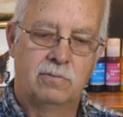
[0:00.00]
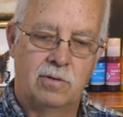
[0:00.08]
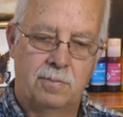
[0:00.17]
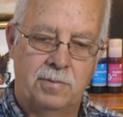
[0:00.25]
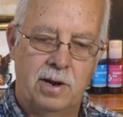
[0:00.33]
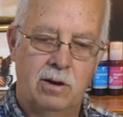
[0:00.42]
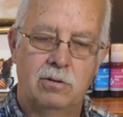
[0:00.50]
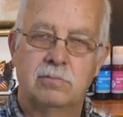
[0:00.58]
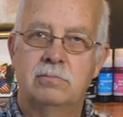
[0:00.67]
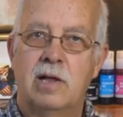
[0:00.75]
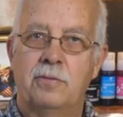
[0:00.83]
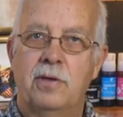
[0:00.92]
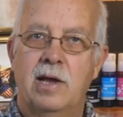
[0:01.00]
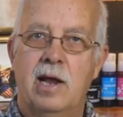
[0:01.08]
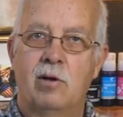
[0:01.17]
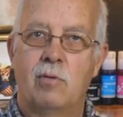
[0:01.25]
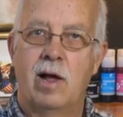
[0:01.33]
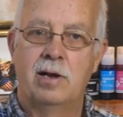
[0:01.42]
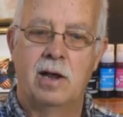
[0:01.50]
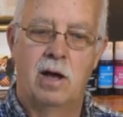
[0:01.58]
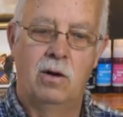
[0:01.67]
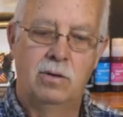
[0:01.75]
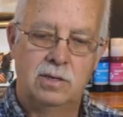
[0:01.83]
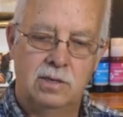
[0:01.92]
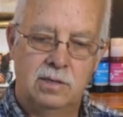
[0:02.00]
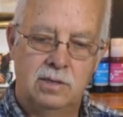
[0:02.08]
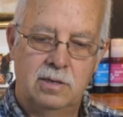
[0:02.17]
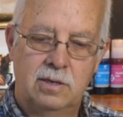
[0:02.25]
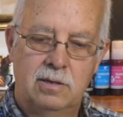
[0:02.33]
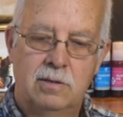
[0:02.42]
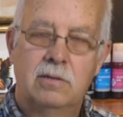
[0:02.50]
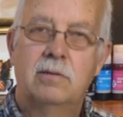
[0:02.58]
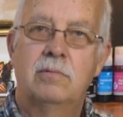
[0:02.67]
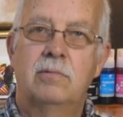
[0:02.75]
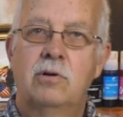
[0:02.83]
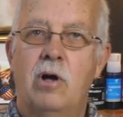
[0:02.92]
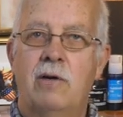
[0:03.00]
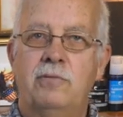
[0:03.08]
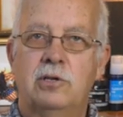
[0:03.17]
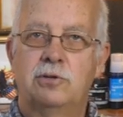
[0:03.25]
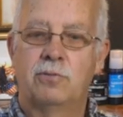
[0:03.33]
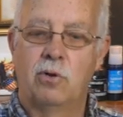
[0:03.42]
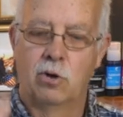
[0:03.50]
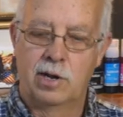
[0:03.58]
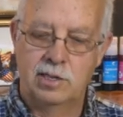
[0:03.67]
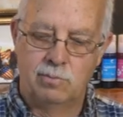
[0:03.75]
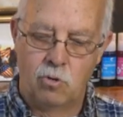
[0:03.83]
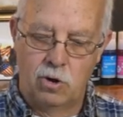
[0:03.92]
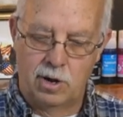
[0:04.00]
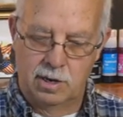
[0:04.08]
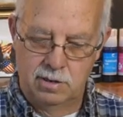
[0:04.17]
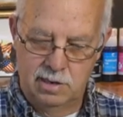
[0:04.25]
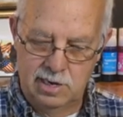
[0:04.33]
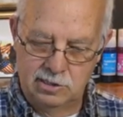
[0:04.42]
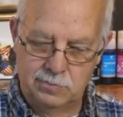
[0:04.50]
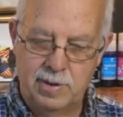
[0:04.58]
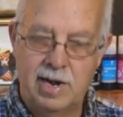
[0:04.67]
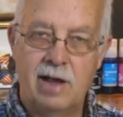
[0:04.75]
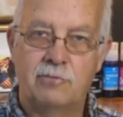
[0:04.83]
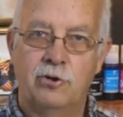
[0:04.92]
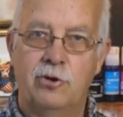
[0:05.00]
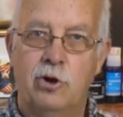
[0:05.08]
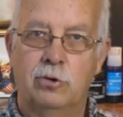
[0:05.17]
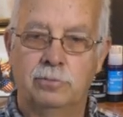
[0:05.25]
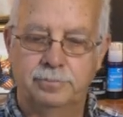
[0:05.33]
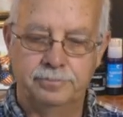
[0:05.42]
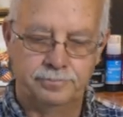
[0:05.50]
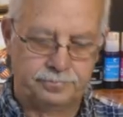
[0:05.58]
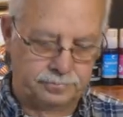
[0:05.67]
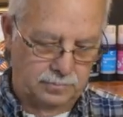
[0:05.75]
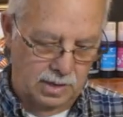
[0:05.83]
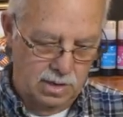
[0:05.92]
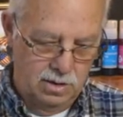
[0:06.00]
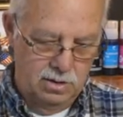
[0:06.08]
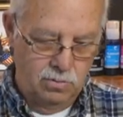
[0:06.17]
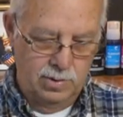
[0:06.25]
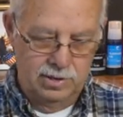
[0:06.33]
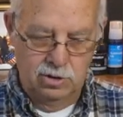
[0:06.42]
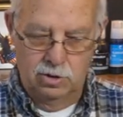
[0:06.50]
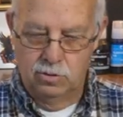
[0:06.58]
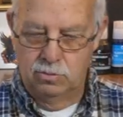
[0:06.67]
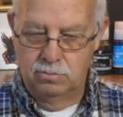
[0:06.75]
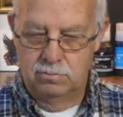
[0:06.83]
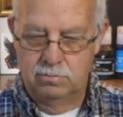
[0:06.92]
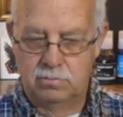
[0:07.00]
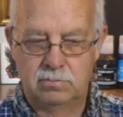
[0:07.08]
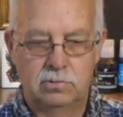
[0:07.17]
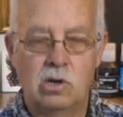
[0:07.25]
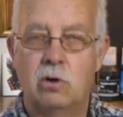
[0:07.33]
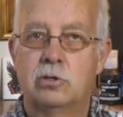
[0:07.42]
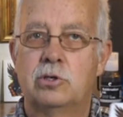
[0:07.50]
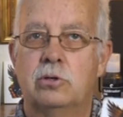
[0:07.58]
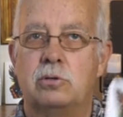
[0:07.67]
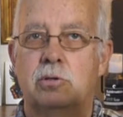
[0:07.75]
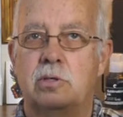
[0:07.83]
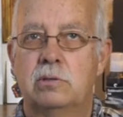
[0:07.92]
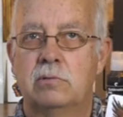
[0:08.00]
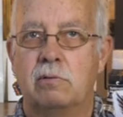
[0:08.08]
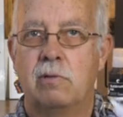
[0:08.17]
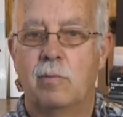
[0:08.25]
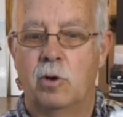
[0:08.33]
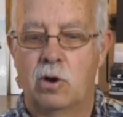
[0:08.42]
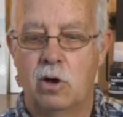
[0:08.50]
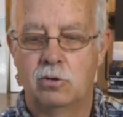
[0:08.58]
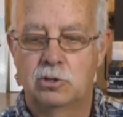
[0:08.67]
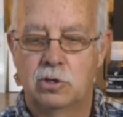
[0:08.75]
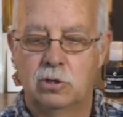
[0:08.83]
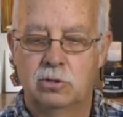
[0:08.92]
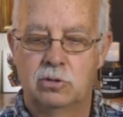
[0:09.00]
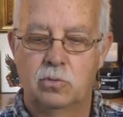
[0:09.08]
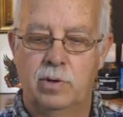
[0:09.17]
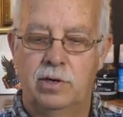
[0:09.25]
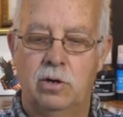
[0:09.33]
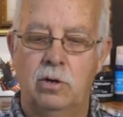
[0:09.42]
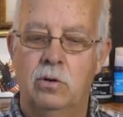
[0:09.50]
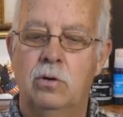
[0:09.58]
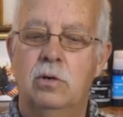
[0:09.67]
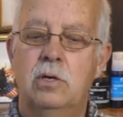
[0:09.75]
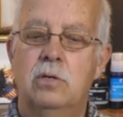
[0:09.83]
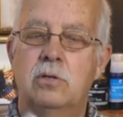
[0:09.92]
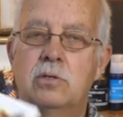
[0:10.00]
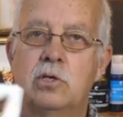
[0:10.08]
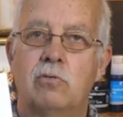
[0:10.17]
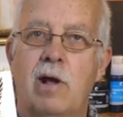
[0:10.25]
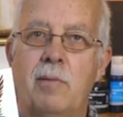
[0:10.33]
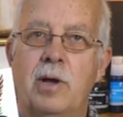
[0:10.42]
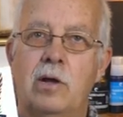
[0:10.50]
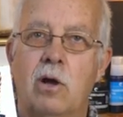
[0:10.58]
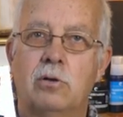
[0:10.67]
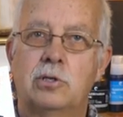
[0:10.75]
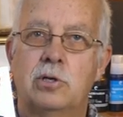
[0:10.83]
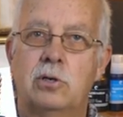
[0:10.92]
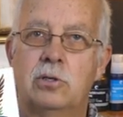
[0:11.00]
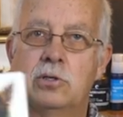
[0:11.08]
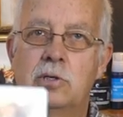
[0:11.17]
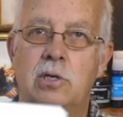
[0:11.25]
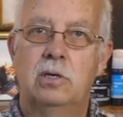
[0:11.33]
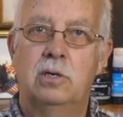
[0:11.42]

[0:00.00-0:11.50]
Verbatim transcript: We're up here, nothing in it right now. Coffee's for early in the morning, and it's mid-afternoon. We do coasters, the rubber coasters. We do ceramic coasters.